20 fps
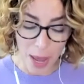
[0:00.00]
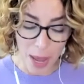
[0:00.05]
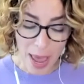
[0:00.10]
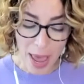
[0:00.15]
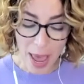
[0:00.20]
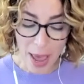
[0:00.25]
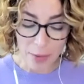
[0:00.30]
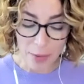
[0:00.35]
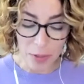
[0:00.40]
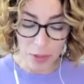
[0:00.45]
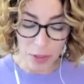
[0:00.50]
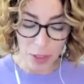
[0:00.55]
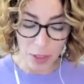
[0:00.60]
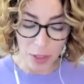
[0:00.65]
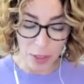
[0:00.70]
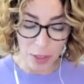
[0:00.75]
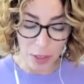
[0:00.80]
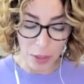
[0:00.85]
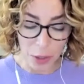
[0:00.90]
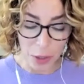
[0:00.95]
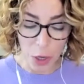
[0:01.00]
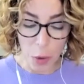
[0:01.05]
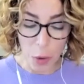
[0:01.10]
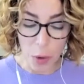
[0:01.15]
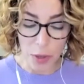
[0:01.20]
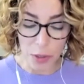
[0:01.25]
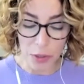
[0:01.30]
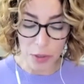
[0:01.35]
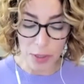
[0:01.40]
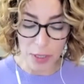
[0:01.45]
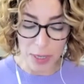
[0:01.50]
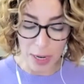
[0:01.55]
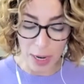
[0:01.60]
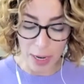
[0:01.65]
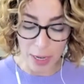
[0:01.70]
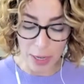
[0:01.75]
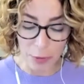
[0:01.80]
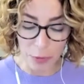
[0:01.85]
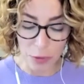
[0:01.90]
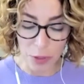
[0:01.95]
having to go under the
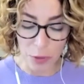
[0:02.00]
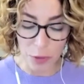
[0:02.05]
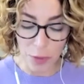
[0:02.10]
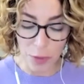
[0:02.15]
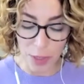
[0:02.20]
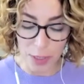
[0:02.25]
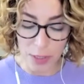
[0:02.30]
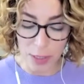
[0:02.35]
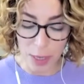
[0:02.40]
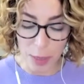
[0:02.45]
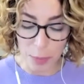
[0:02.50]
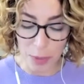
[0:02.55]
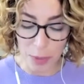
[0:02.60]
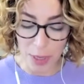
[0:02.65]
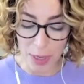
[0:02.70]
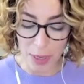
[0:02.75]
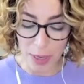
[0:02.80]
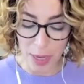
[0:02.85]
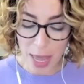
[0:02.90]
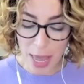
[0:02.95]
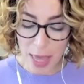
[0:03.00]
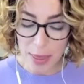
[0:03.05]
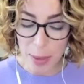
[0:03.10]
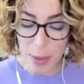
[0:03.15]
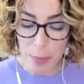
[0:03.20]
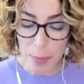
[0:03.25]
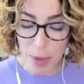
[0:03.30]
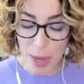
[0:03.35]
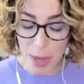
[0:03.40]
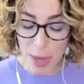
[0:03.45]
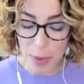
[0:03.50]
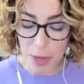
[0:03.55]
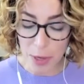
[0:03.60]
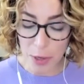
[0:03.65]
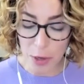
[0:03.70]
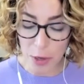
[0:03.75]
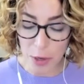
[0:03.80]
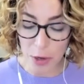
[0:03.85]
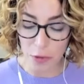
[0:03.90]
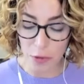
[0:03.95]
knife to fix something that maybe
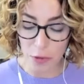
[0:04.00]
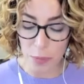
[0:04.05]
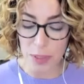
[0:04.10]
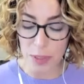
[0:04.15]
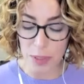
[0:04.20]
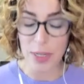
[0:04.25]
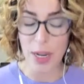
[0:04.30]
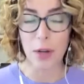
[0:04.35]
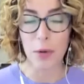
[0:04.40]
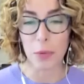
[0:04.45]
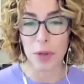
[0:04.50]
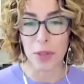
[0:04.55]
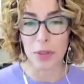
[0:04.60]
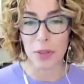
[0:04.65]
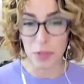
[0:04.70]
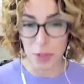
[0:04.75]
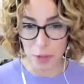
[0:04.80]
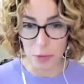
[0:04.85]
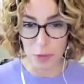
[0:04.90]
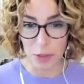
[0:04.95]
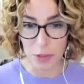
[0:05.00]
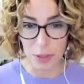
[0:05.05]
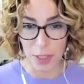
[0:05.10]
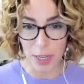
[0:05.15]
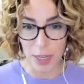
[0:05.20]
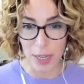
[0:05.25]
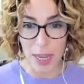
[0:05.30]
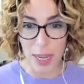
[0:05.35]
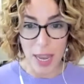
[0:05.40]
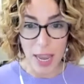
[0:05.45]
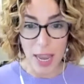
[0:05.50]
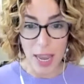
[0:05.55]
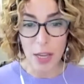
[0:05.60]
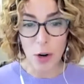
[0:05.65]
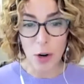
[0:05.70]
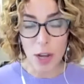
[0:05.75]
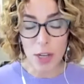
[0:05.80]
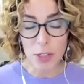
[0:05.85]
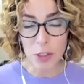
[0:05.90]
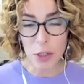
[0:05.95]
could have been dealt with differently. And
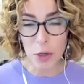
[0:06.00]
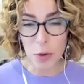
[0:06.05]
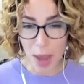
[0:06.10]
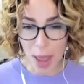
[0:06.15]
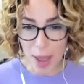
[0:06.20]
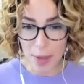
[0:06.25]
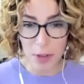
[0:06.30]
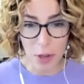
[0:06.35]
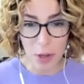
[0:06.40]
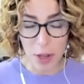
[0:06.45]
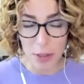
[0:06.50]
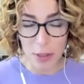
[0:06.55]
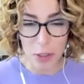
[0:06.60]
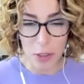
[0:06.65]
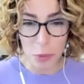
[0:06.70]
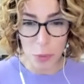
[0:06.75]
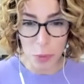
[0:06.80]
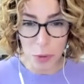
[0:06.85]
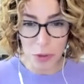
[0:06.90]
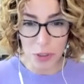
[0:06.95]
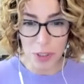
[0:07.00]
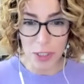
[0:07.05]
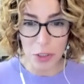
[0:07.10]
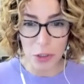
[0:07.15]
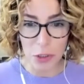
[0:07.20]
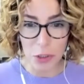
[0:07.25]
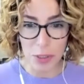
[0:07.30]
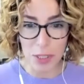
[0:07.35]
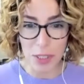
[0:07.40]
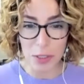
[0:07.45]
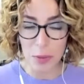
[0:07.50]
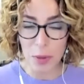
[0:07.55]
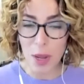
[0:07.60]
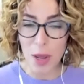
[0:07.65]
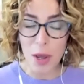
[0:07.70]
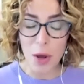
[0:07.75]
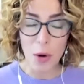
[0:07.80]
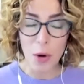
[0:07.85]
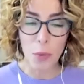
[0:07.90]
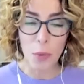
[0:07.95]
also having all these sports injuries
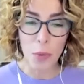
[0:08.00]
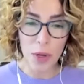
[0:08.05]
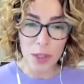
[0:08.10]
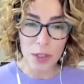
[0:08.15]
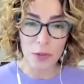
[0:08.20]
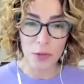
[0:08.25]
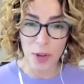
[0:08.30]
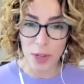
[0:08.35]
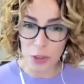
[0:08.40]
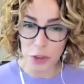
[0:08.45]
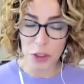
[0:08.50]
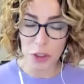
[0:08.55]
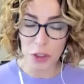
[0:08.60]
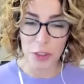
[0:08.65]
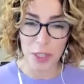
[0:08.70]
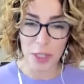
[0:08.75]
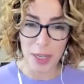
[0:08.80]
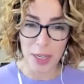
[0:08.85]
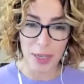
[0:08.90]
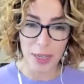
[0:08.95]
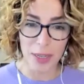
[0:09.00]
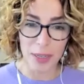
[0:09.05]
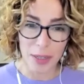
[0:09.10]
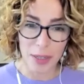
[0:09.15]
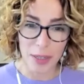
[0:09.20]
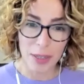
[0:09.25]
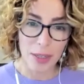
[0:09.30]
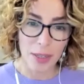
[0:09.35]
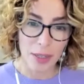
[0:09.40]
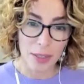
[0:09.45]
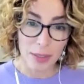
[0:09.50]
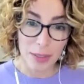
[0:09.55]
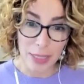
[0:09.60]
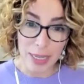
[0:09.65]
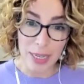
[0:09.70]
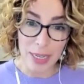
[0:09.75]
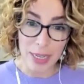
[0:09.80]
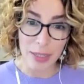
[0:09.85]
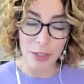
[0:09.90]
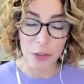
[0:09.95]
will eventually
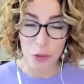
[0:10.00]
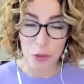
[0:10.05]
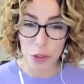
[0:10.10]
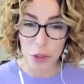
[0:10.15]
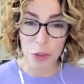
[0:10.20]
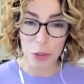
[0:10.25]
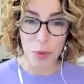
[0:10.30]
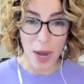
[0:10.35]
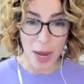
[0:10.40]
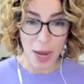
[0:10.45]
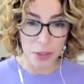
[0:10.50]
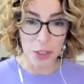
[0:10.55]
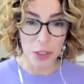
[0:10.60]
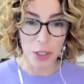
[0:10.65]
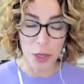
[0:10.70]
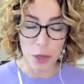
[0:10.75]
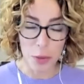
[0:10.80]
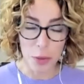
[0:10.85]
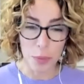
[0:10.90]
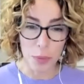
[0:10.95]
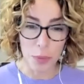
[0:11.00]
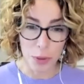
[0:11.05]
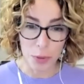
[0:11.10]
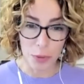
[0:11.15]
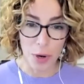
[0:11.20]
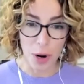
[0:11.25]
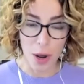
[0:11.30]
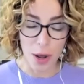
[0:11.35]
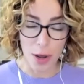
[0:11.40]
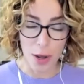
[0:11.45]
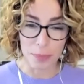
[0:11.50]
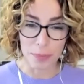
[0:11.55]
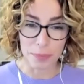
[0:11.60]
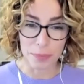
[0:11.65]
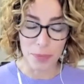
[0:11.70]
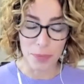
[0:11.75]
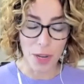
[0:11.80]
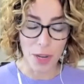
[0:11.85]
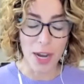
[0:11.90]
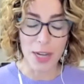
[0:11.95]
lead to
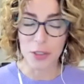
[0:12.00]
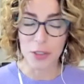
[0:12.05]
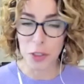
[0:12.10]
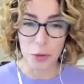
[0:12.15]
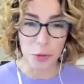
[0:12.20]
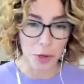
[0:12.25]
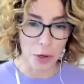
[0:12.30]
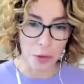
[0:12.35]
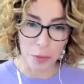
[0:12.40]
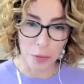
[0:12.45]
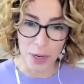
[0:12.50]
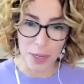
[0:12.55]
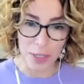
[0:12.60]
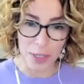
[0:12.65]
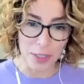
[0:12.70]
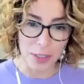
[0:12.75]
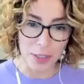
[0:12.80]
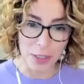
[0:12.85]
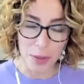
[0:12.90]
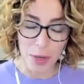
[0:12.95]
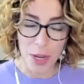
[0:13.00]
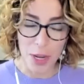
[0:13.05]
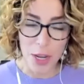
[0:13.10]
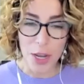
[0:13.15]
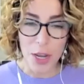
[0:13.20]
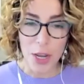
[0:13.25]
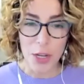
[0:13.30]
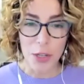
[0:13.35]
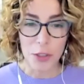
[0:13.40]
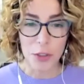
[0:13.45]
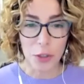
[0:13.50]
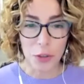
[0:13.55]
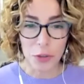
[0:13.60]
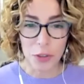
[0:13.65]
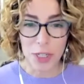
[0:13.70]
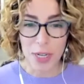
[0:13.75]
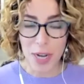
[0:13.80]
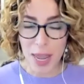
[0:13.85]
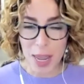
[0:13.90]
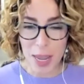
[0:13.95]
osteoarthritis. So
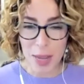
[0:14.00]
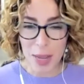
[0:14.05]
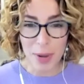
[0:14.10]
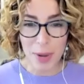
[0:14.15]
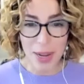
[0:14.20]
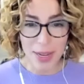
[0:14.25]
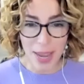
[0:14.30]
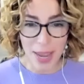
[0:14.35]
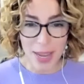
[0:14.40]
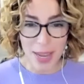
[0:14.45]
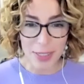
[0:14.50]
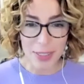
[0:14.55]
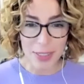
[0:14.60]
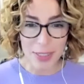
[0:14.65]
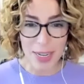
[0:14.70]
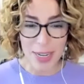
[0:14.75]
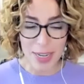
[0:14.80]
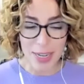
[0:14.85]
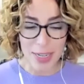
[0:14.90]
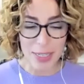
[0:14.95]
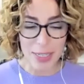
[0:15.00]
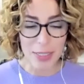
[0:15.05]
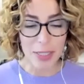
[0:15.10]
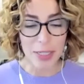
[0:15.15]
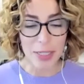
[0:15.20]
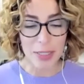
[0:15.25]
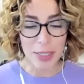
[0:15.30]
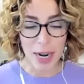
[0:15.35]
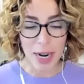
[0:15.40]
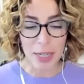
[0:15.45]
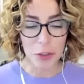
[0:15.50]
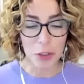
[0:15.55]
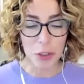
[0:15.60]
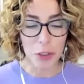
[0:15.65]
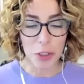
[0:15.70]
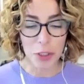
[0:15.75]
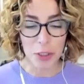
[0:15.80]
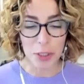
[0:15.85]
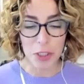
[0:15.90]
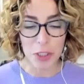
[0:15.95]
today my guest is Dr.
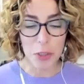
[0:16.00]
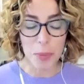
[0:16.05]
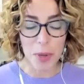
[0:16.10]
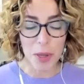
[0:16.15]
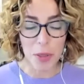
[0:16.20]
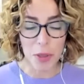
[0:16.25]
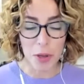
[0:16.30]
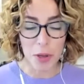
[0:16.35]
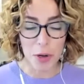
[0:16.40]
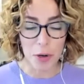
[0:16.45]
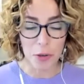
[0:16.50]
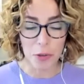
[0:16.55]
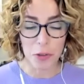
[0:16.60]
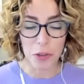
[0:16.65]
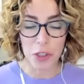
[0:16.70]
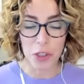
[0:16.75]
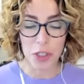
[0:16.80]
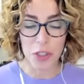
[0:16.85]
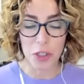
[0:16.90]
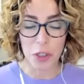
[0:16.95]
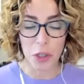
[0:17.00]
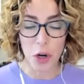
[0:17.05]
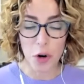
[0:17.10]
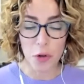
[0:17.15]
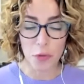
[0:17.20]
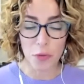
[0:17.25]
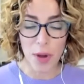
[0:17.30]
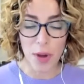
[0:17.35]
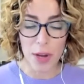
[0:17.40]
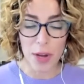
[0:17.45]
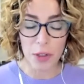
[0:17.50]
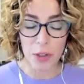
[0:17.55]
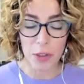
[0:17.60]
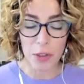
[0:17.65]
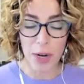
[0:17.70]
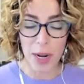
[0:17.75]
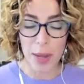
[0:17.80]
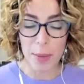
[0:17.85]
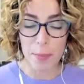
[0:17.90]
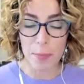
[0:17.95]
Elizabeth Yurth. She's the co-founder
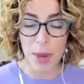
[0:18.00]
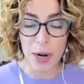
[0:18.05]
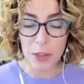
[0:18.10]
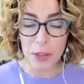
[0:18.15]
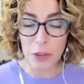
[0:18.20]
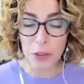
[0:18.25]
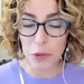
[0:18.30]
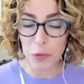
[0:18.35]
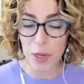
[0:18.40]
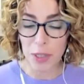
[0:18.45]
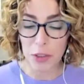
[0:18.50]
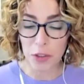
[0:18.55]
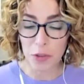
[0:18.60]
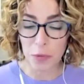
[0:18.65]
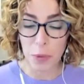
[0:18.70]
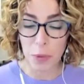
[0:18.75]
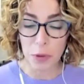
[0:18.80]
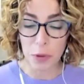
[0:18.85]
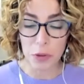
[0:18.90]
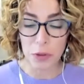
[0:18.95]
and medical director of Boulder